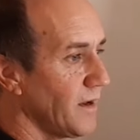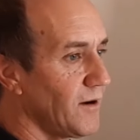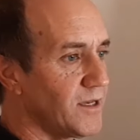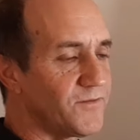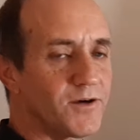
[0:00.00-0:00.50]

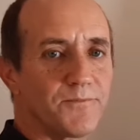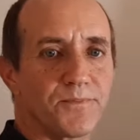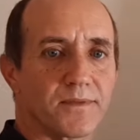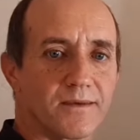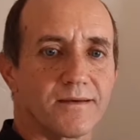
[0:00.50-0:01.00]

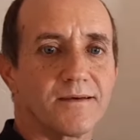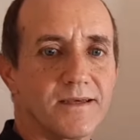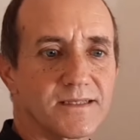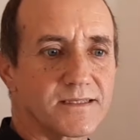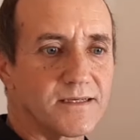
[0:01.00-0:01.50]
However,
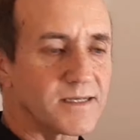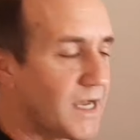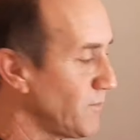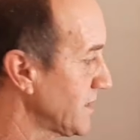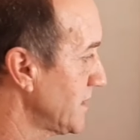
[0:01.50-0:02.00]
it's
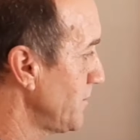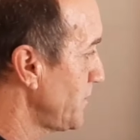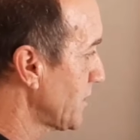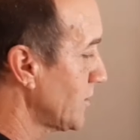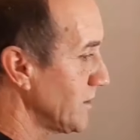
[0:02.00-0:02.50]
cumbersome,
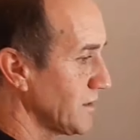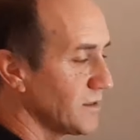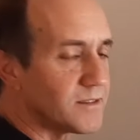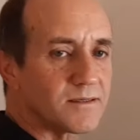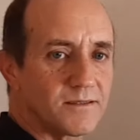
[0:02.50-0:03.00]

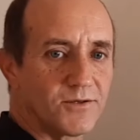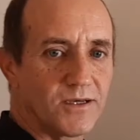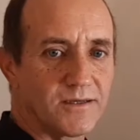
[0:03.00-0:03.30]
because you